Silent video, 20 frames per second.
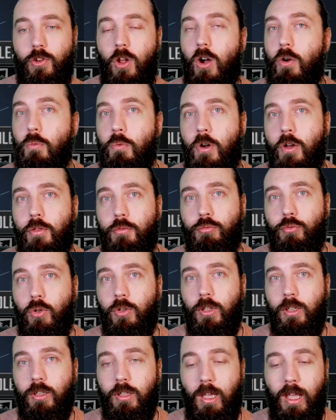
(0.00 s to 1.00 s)
not worth
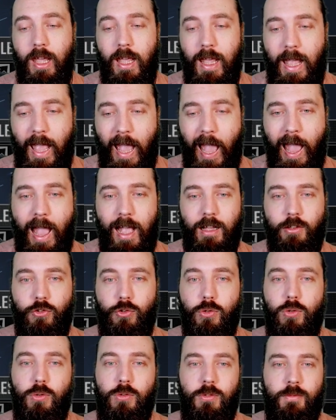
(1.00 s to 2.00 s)
running at all.